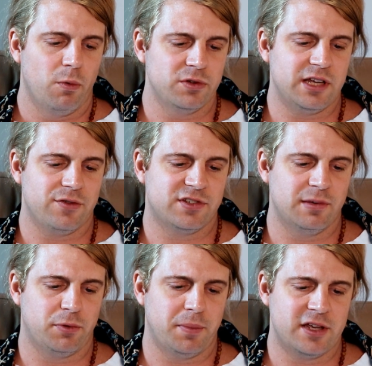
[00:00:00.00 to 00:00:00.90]
Once you have a
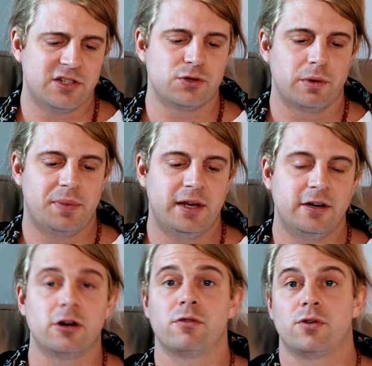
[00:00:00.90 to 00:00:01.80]
simple message
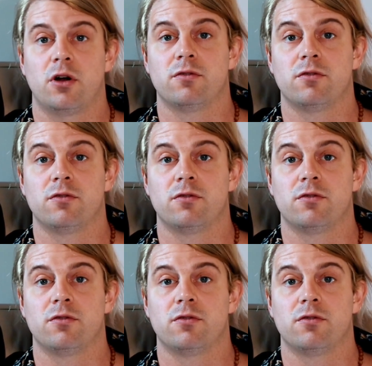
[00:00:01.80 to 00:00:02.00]
repeated over and